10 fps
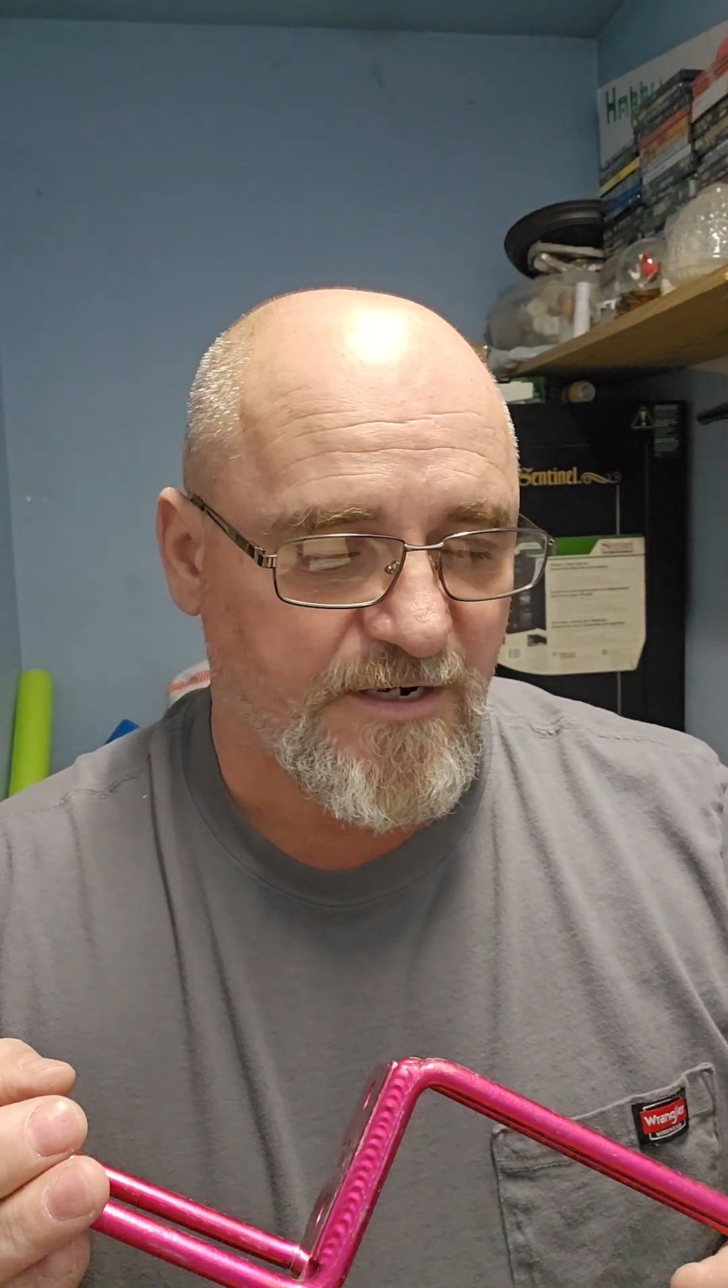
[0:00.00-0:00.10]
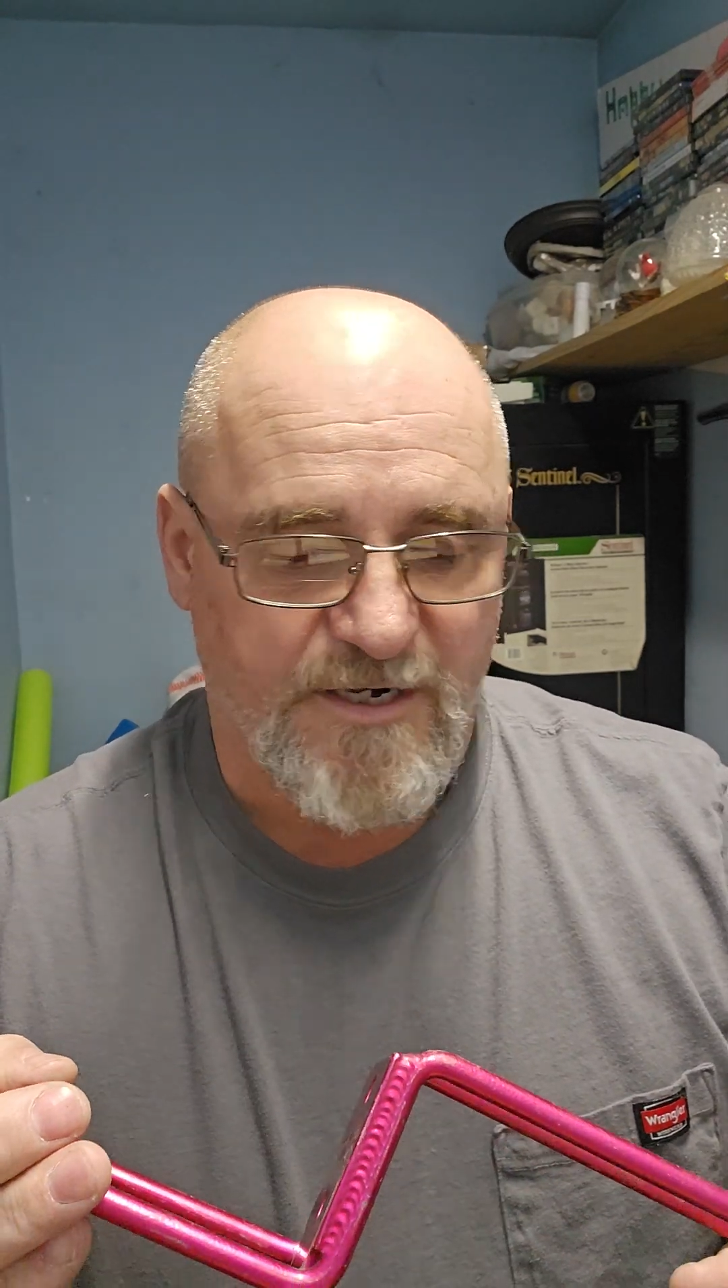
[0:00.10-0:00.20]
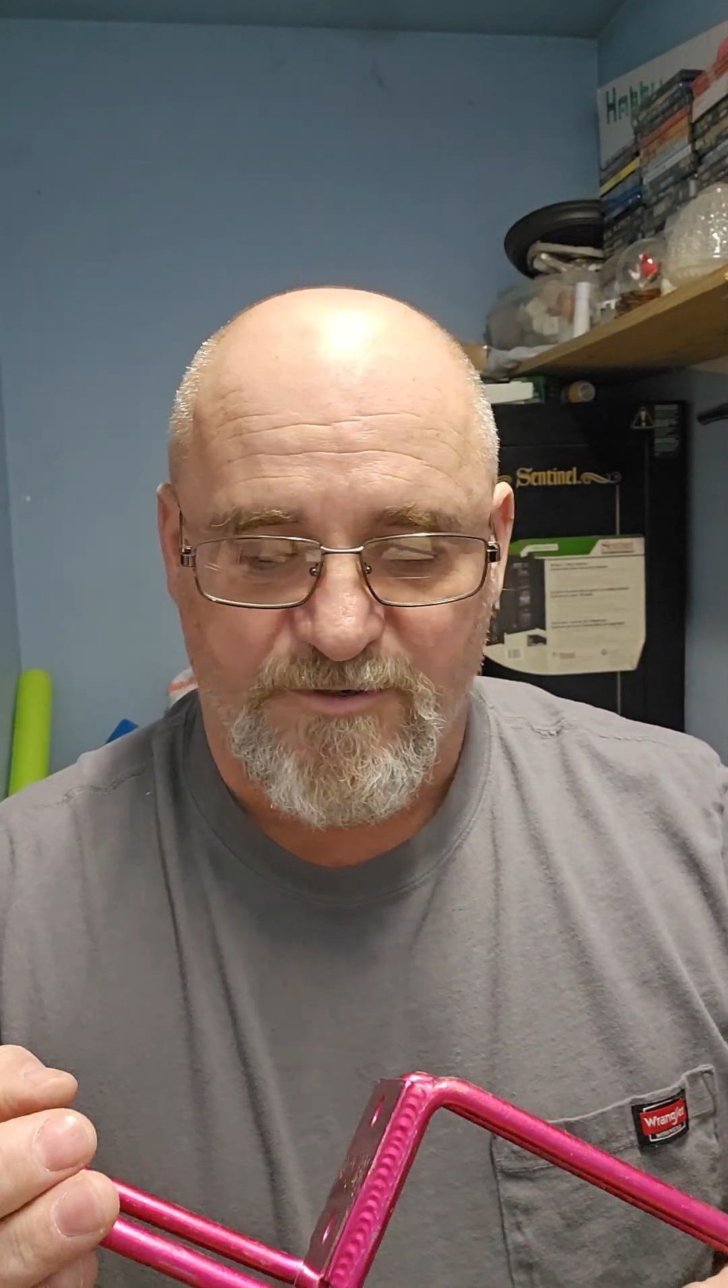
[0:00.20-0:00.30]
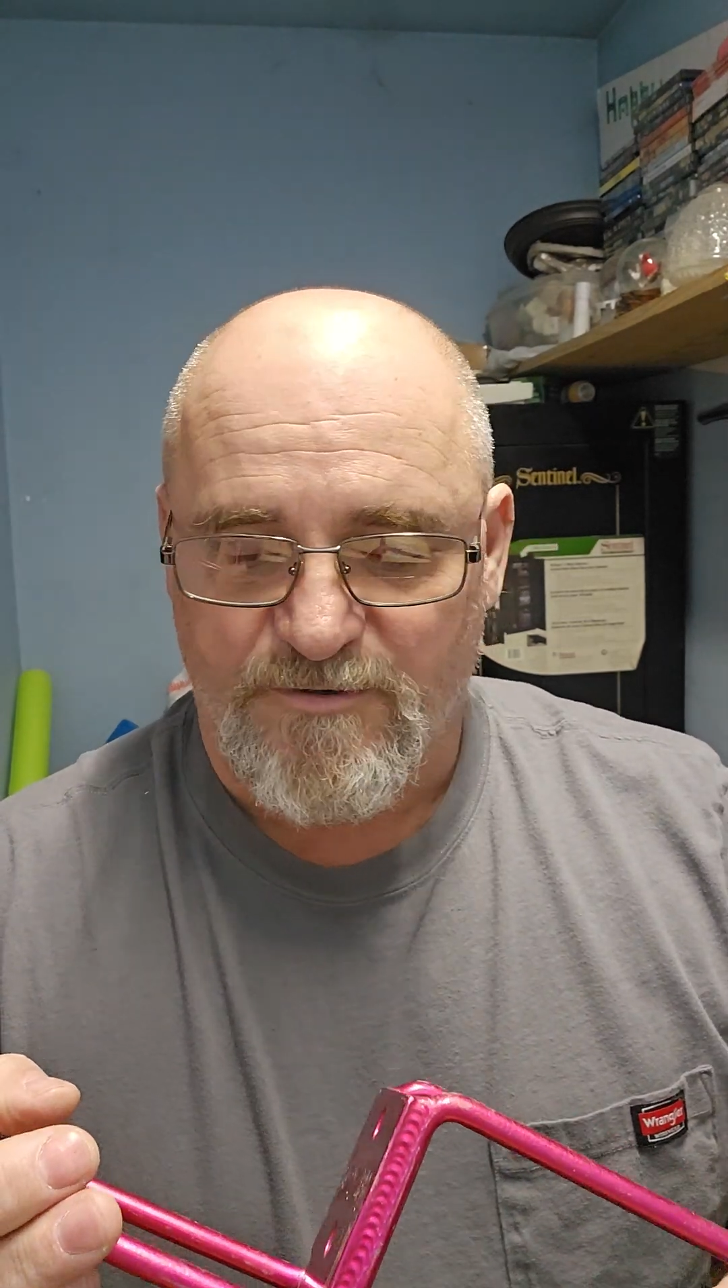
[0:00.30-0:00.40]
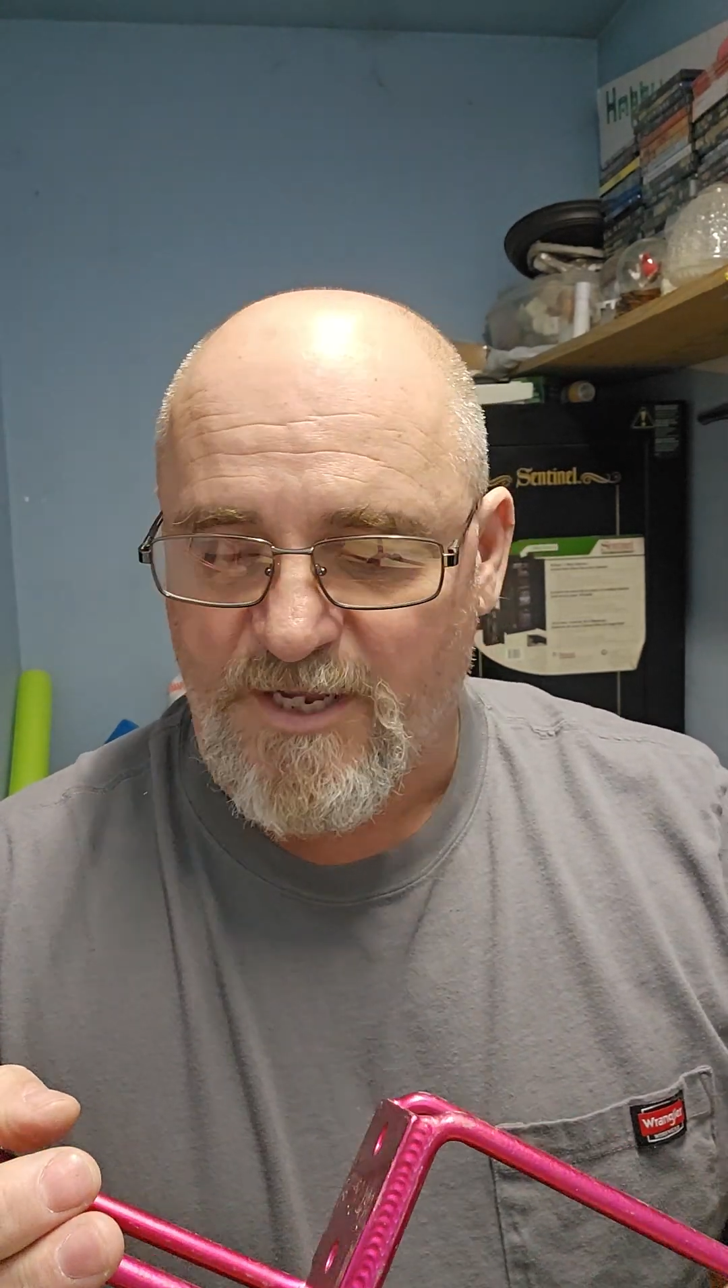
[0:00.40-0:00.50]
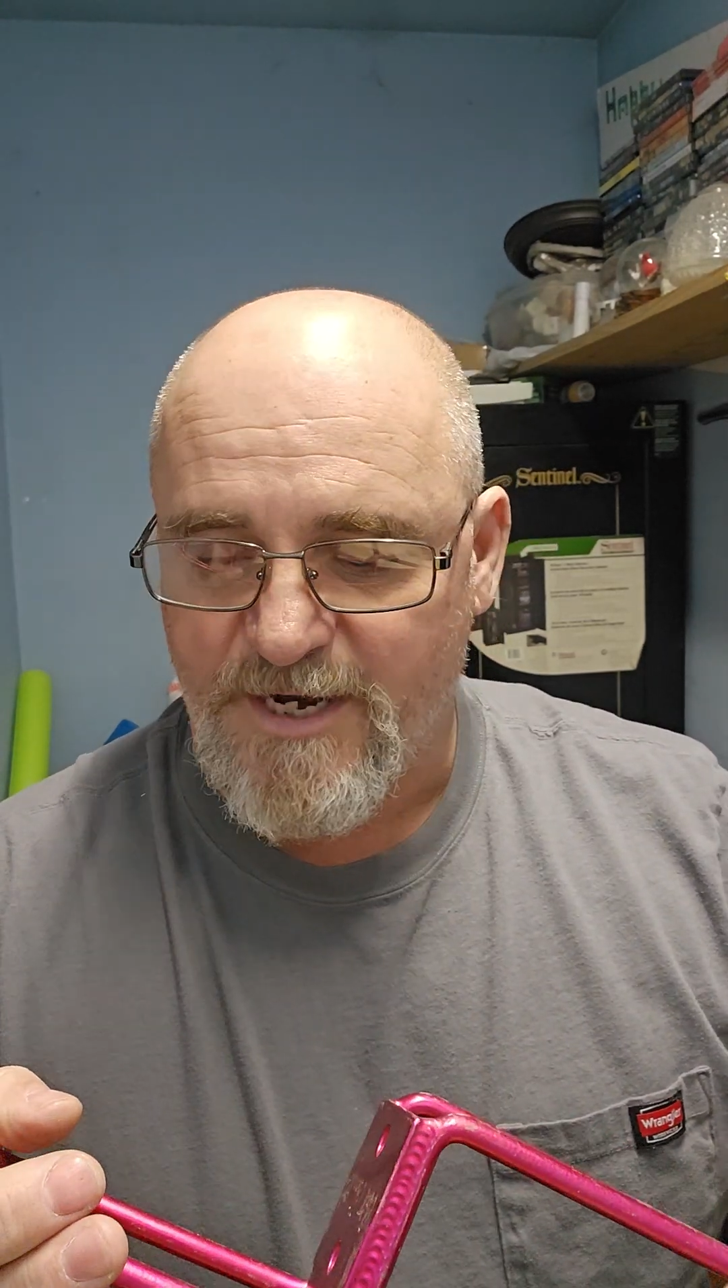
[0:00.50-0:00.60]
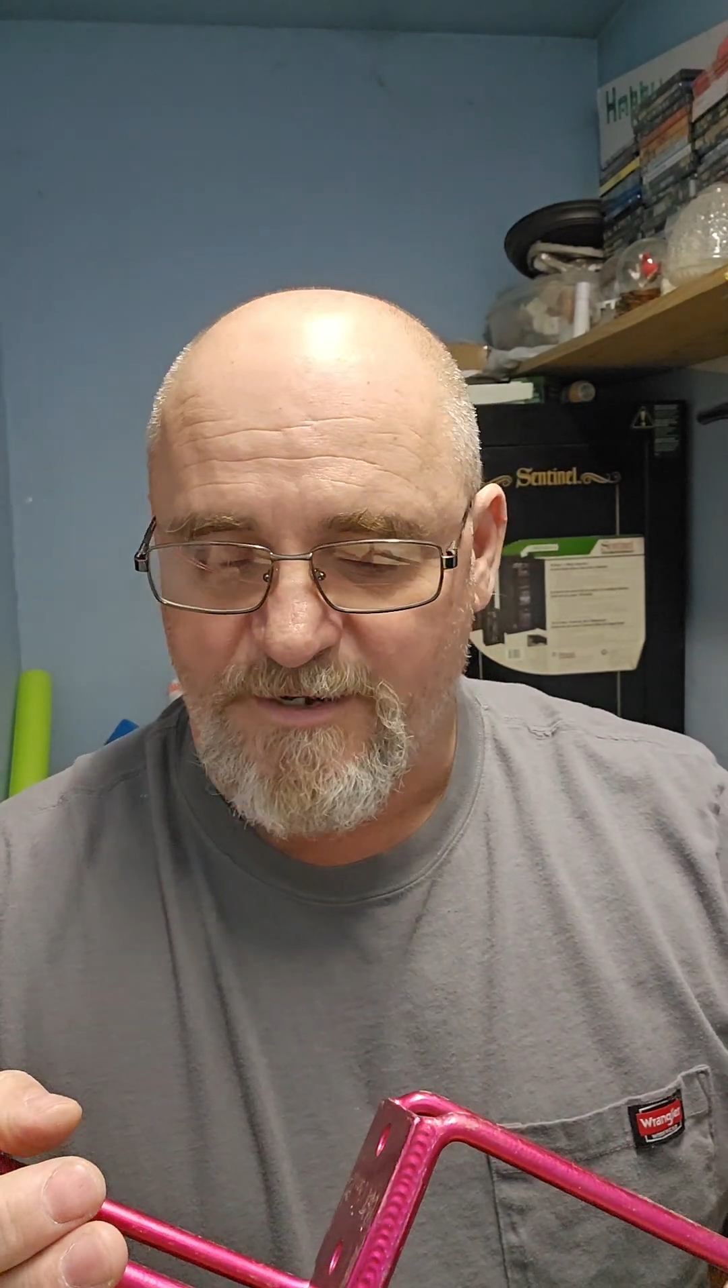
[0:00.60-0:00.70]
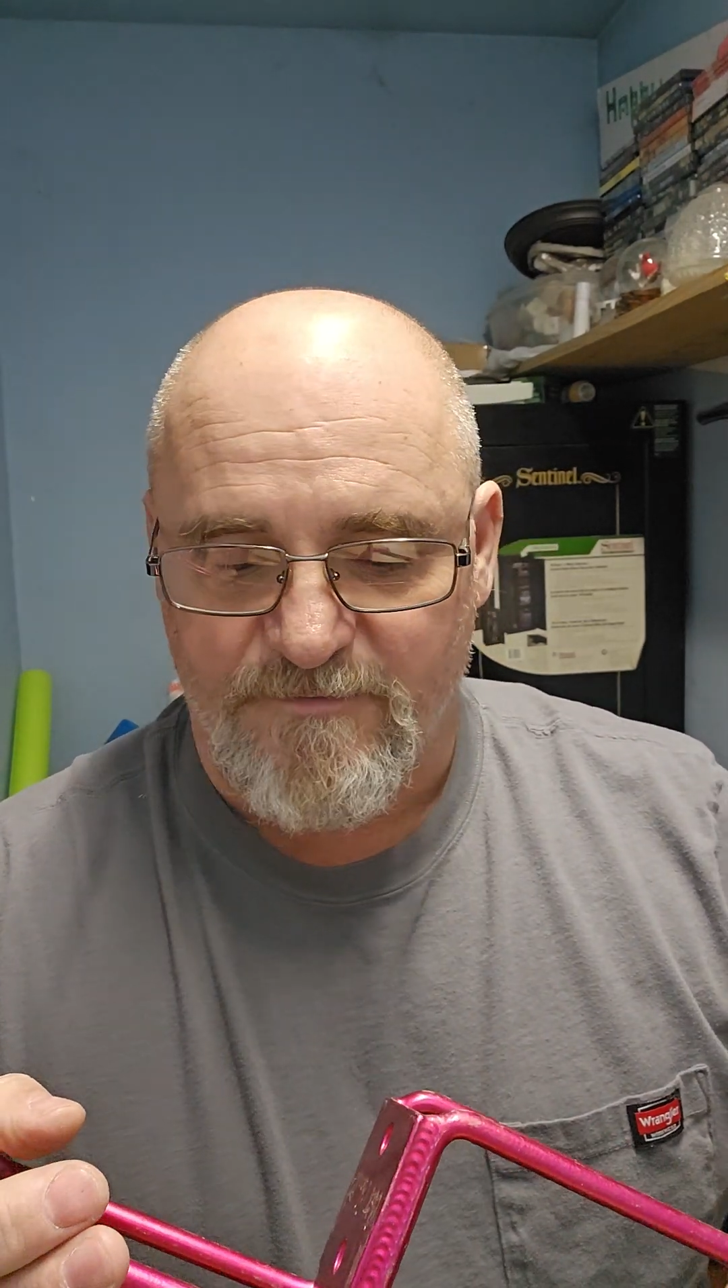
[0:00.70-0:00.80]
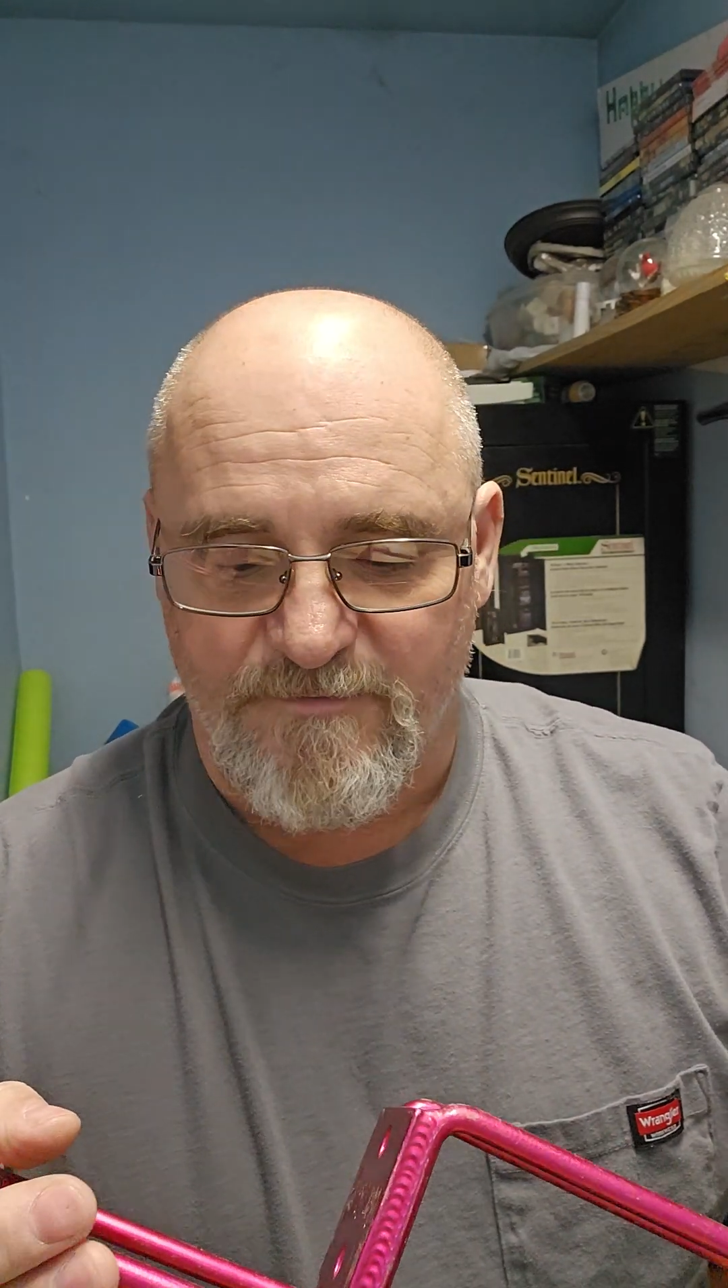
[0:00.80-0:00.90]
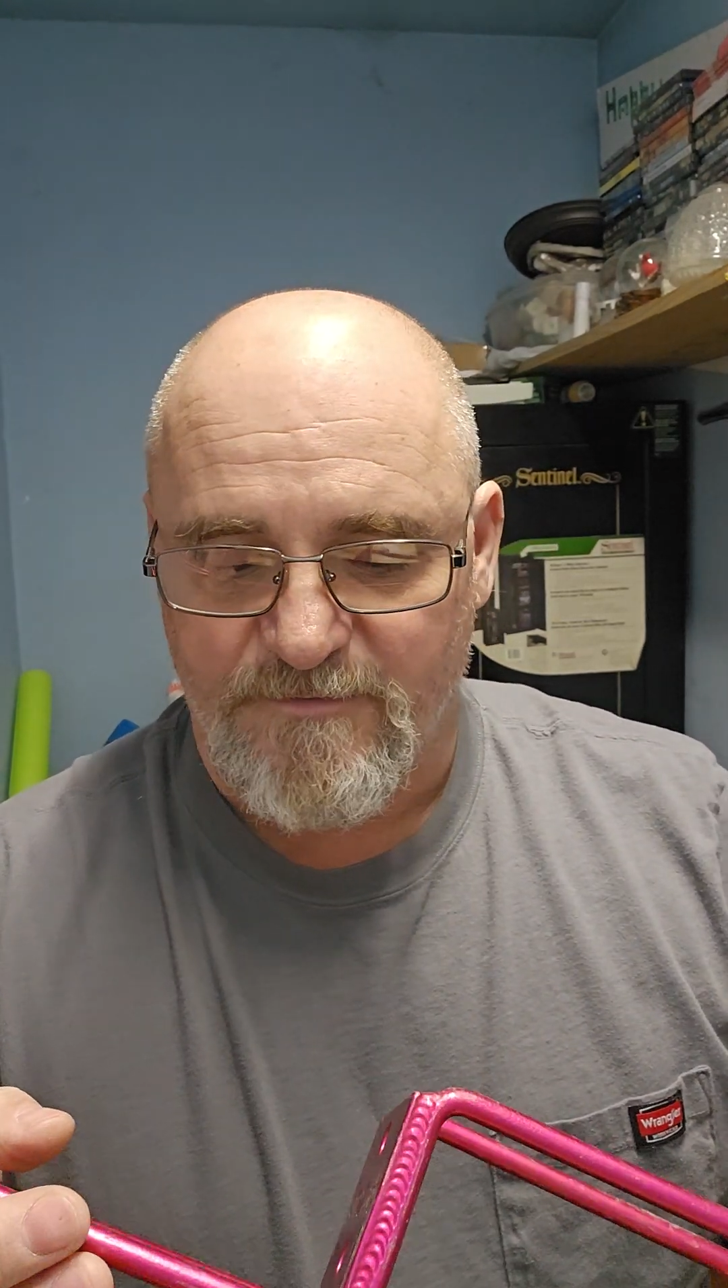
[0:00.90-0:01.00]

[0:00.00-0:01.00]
it's light,